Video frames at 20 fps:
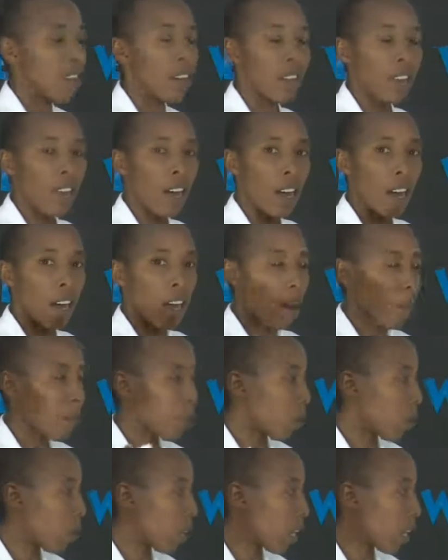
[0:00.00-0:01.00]
these are
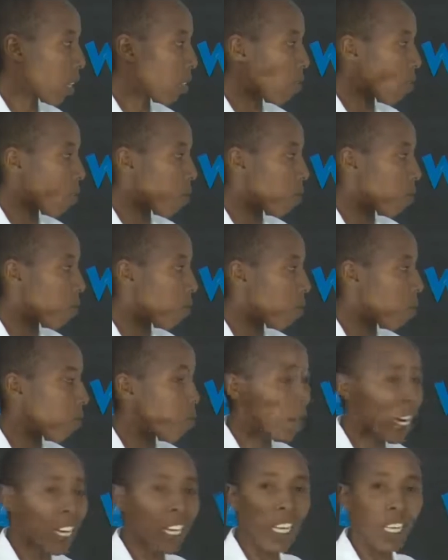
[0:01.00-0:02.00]
product of
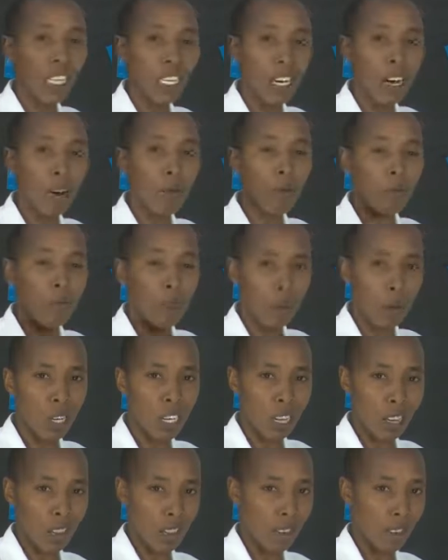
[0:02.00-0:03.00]
breaking down
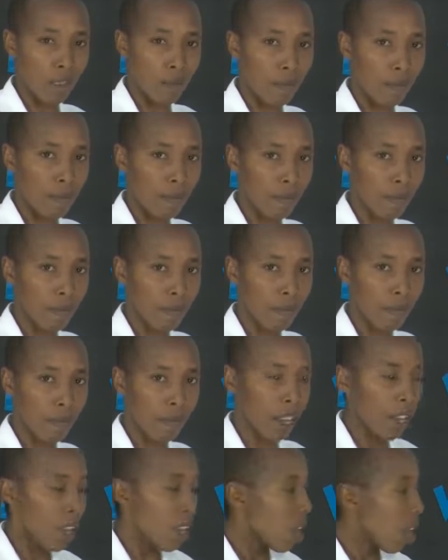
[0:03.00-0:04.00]
proteins.
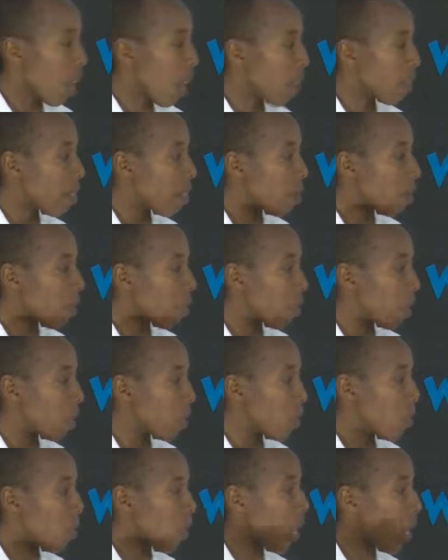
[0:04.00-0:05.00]
And the
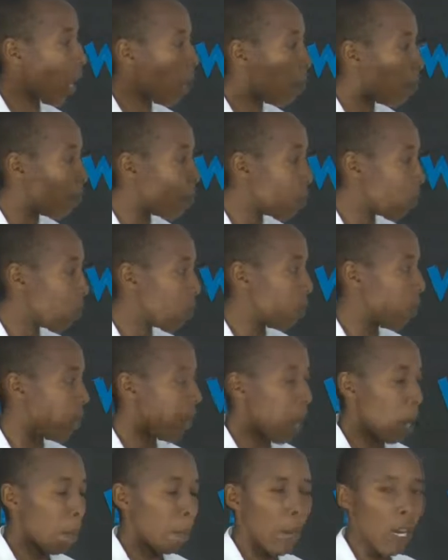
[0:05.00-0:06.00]
moment we absorb the
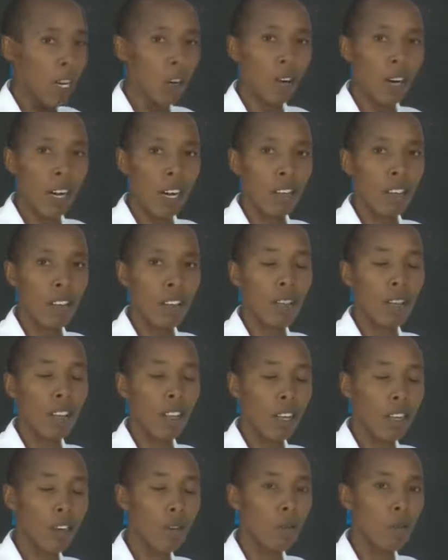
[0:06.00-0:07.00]
amino acids
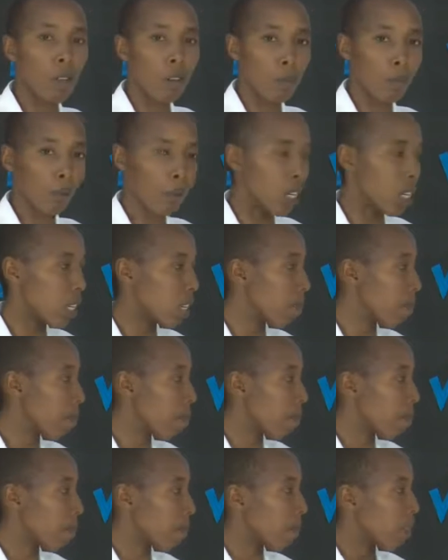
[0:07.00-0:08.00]
into the body,
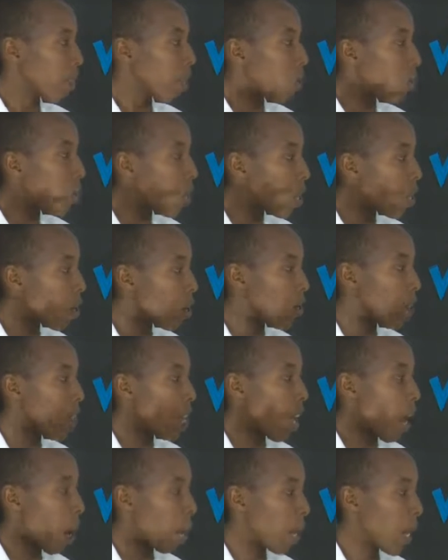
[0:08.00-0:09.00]
we use
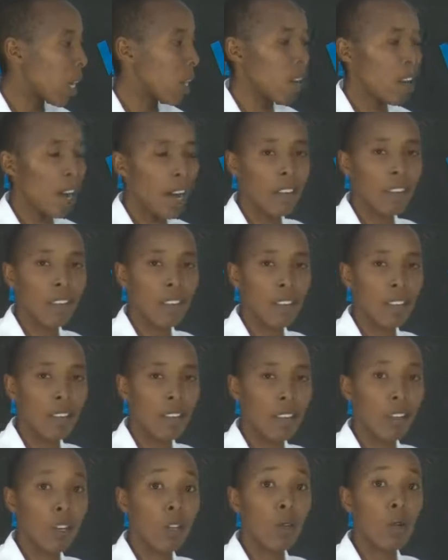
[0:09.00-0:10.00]
the amino
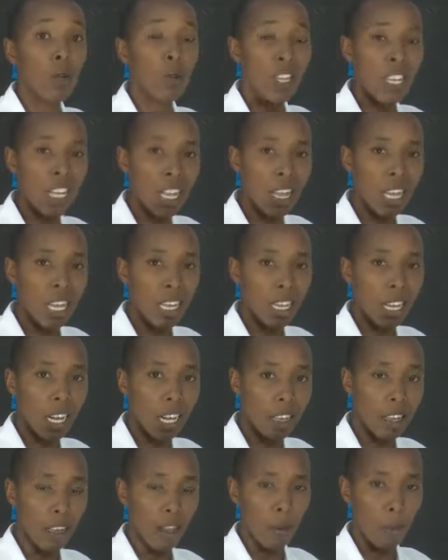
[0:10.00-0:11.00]
acids to
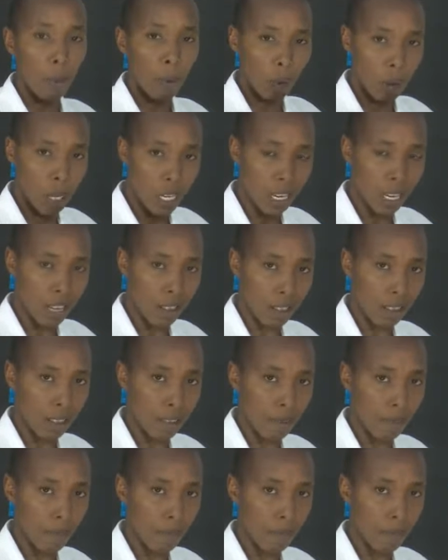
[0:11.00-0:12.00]
synthesize proteins.
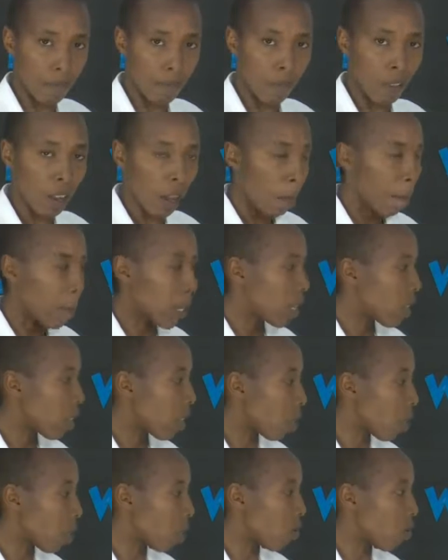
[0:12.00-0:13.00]
But
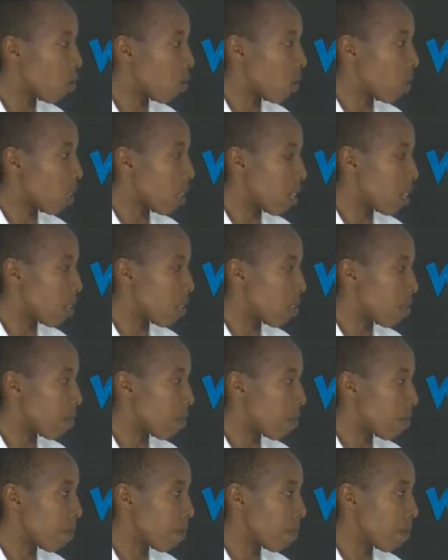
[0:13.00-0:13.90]
the question is,